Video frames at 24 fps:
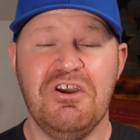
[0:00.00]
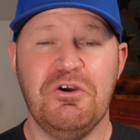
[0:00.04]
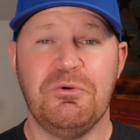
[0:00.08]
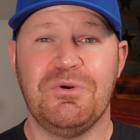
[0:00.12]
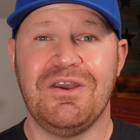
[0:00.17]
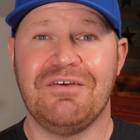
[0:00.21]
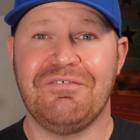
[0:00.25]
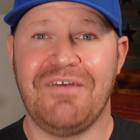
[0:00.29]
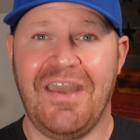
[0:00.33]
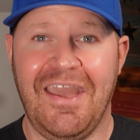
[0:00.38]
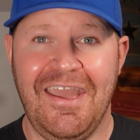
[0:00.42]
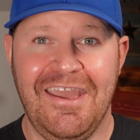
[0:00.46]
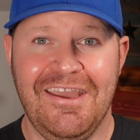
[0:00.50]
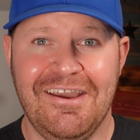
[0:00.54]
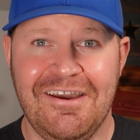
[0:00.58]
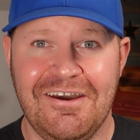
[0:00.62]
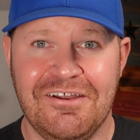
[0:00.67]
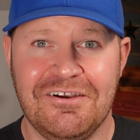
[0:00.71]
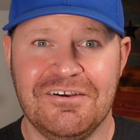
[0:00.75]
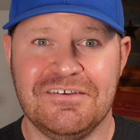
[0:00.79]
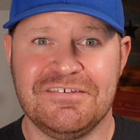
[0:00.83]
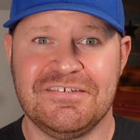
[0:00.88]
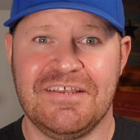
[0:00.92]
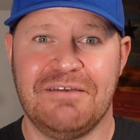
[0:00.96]
We have
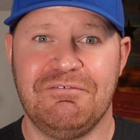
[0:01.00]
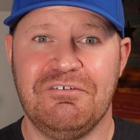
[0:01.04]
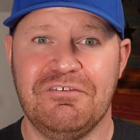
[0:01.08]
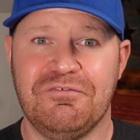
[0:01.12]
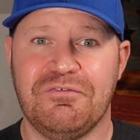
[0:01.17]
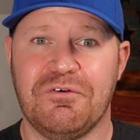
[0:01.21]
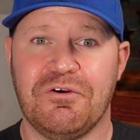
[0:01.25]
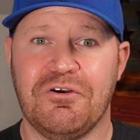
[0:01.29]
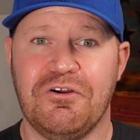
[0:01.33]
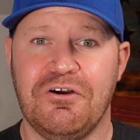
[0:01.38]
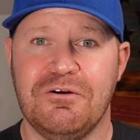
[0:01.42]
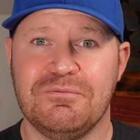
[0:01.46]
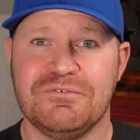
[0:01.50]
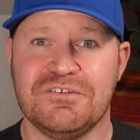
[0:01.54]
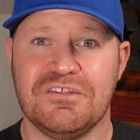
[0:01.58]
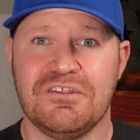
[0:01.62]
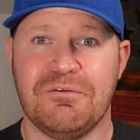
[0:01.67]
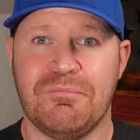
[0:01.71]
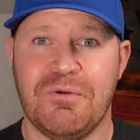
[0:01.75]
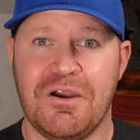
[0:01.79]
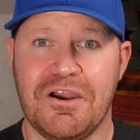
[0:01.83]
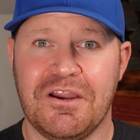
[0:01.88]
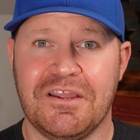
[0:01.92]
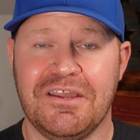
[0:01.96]
874 homes on the
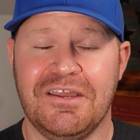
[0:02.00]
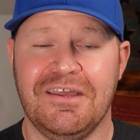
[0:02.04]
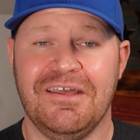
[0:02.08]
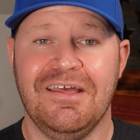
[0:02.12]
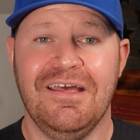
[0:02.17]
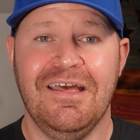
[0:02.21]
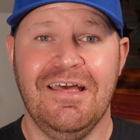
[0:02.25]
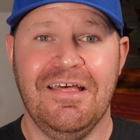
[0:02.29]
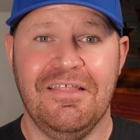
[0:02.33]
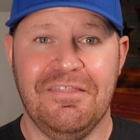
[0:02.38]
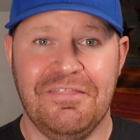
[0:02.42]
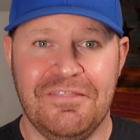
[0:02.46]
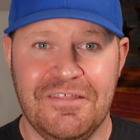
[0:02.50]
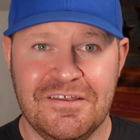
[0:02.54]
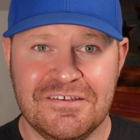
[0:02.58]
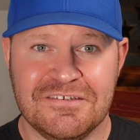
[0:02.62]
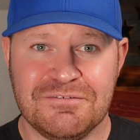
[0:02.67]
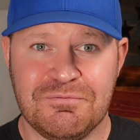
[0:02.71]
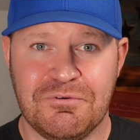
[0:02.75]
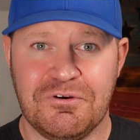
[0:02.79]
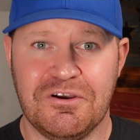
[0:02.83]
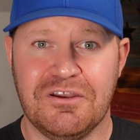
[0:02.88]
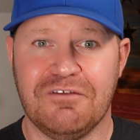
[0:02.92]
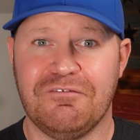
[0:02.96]
market this
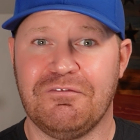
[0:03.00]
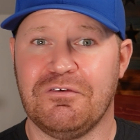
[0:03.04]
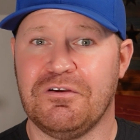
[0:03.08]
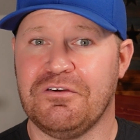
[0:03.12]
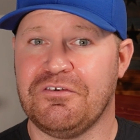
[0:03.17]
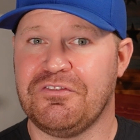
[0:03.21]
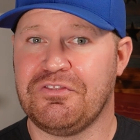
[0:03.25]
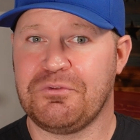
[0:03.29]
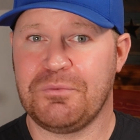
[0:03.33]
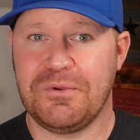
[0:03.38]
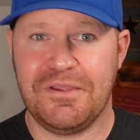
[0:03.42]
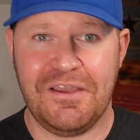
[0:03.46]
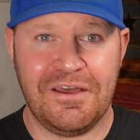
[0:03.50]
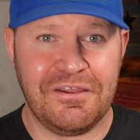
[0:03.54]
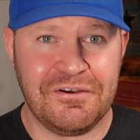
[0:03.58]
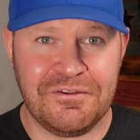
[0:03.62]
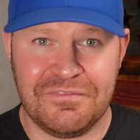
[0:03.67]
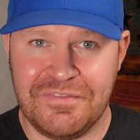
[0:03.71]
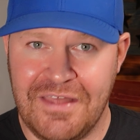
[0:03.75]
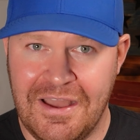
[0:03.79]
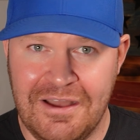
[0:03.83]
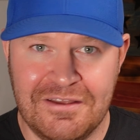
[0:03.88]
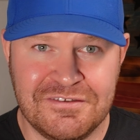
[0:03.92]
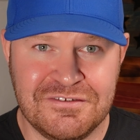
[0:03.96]
morning for
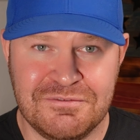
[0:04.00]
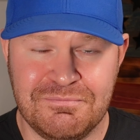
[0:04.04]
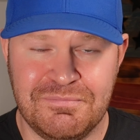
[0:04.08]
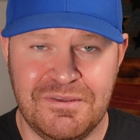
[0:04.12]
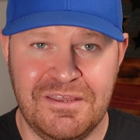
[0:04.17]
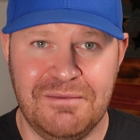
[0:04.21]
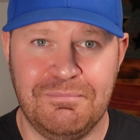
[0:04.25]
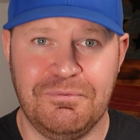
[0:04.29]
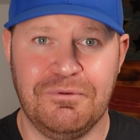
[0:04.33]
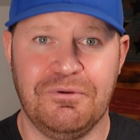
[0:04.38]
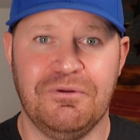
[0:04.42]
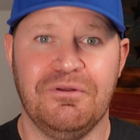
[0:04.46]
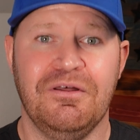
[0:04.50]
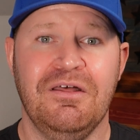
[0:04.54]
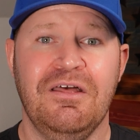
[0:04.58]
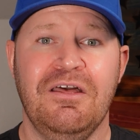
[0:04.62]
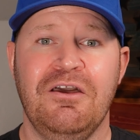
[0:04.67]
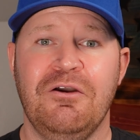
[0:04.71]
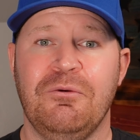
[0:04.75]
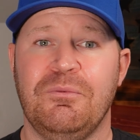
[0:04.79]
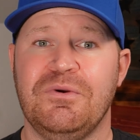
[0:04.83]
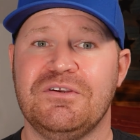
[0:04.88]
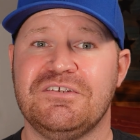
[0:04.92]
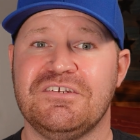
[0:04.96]
300,000 people,
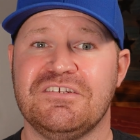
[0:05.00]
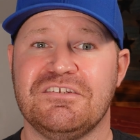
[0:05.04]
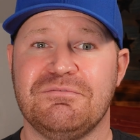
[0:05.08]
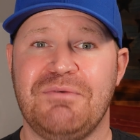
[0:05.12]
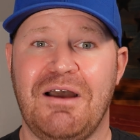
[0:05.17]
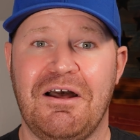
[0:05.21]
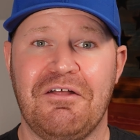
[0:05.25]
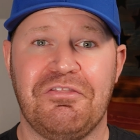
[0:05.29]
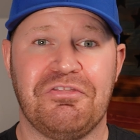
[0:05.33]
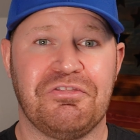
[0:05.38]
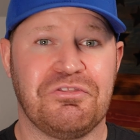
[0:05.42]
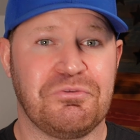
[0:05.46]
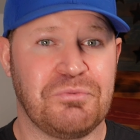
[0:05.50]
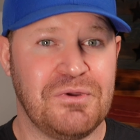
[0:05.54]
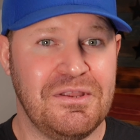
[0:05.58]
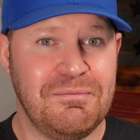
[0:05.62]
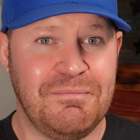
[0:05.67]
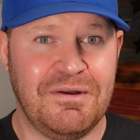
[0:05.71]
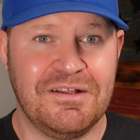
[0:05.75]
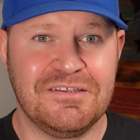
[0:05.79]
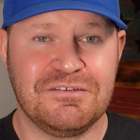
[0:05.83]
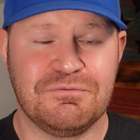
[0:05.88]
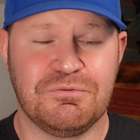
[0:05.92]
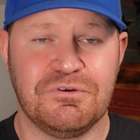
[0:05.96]
which is about 3
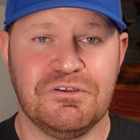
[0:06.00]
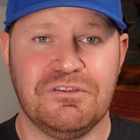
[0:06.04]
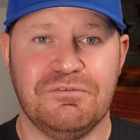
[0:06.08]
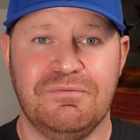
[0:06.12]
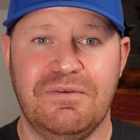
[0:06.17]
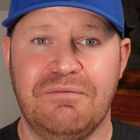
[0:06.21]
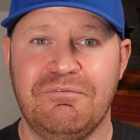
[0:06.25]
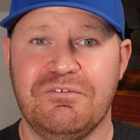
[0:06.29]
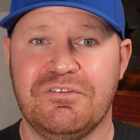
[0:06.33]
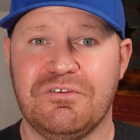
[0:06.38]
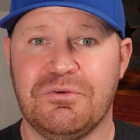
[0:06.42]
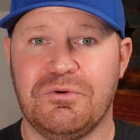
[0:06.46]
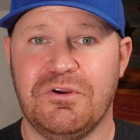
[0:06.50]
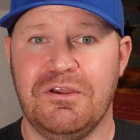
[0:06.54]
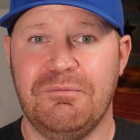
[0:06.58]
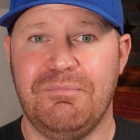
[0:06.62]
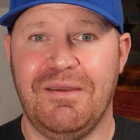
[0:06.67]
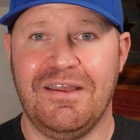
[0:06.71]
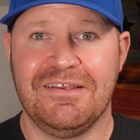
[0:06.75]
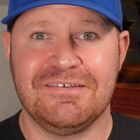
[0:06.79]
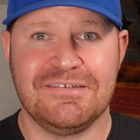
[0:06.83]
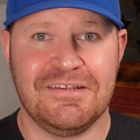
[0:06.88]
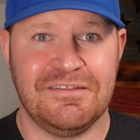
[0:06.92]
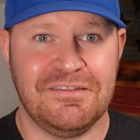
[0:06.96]
months worth of inventory
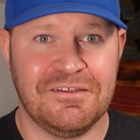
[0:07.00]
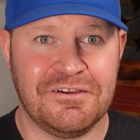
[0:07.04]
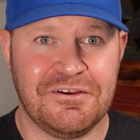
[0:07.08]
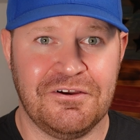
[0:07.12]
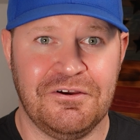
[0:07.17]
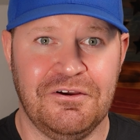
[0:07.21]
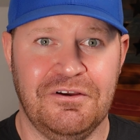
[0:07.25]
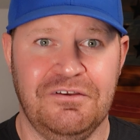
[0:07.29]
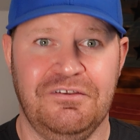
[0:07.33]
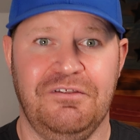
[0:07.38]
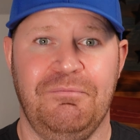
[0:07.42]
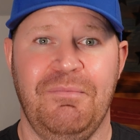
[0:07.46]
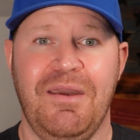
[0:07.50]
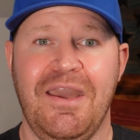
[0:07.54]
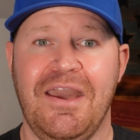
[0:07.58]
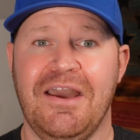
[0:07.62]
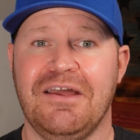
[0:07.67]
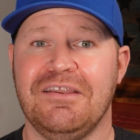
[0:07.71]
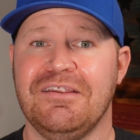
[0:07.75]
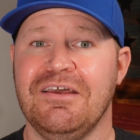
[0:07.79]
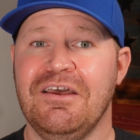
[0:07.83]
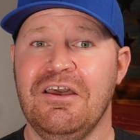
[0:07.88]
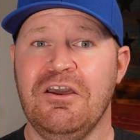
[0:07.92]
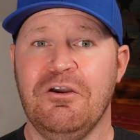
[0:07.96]
based on the current
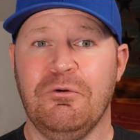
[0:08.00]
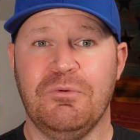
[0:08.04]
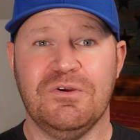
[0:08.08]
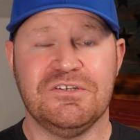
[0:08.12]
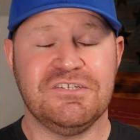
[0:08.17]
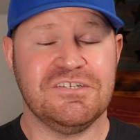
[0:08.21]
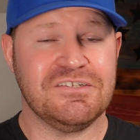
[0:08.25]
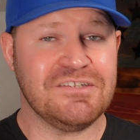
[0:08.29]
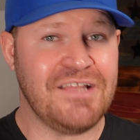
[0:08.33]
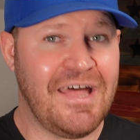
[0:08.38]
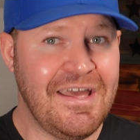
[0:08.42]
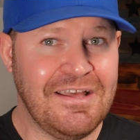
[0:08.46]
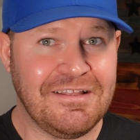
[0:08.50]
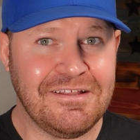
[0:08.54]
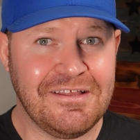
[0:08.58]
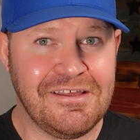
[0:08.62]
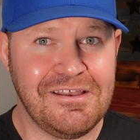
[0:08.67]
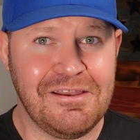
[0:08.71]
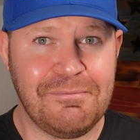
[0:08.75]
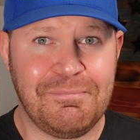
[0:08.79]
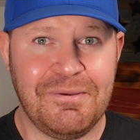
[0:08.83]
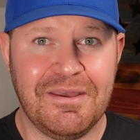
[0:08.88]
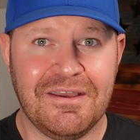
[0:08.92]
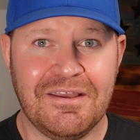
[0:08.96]
demand, which is likely going
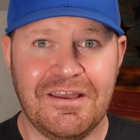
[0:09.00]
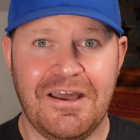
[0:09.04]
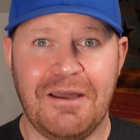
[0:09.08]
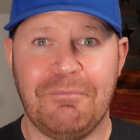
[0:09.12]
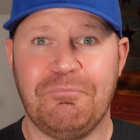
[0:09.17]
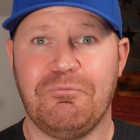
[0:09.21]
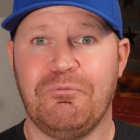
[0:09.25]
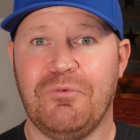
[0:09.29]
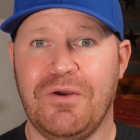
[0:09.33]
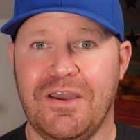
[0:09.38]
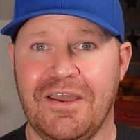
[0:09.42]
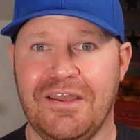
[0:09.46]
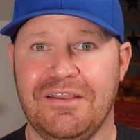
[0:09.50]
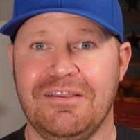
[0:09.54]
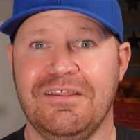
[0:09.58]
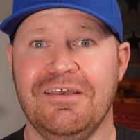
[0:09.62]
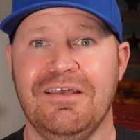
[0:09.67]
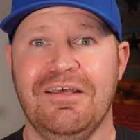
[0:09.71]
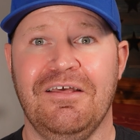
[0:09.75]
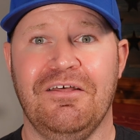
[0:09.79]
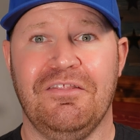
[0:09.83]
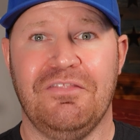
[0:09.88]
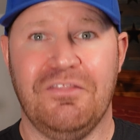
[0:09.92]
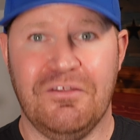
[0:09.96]
to pick up when
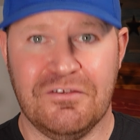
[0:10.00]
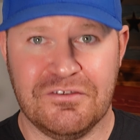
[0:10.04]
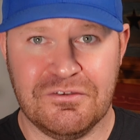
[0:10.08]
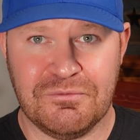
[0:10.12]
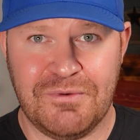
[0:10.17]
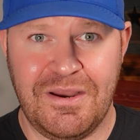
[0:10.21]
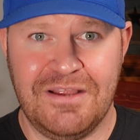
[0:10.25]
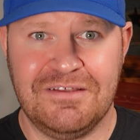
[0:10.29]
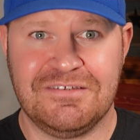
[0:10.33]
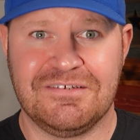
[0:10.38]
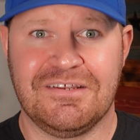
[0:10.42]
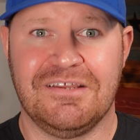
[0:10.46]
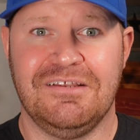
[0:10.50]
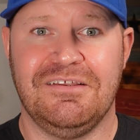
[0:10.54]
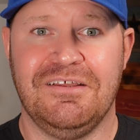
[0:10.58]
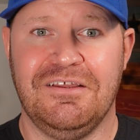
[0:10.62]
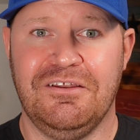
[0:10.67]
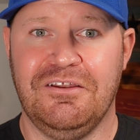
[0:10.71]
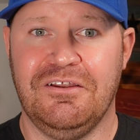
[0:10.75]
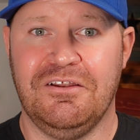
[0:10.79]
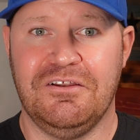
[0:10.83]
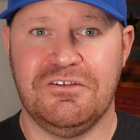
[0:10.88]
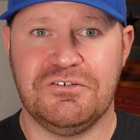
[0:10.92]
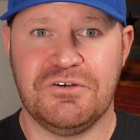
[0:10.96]
those rates
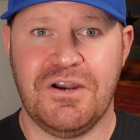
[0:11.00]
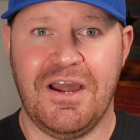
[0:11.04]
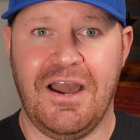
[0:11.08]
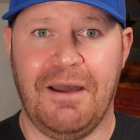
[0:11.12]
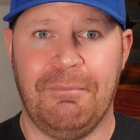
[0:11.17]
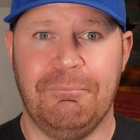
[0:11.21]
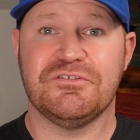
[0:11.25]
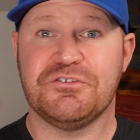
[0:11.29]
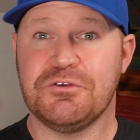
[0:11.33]
continue to drop.